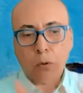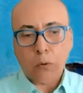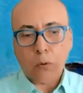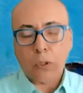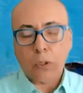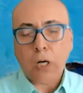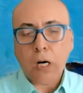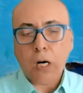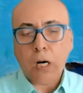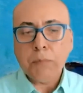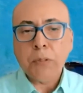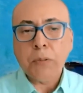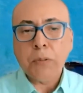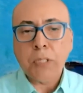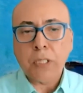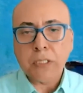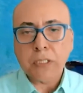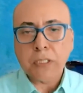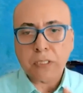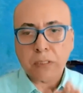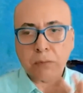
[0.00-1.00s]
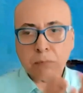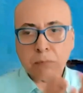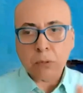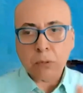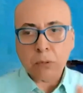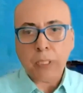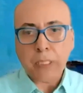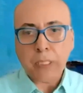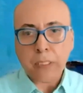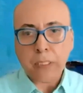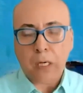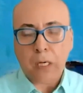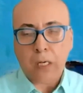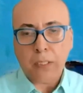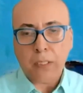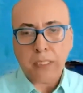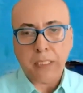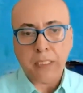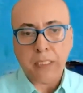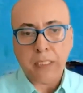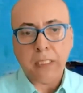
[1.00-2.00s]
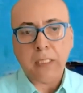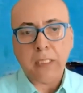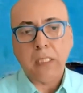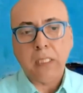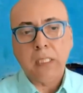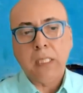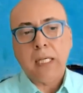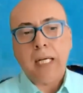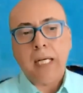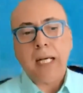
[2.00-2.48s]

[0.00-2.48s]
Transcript: or communalism going on here.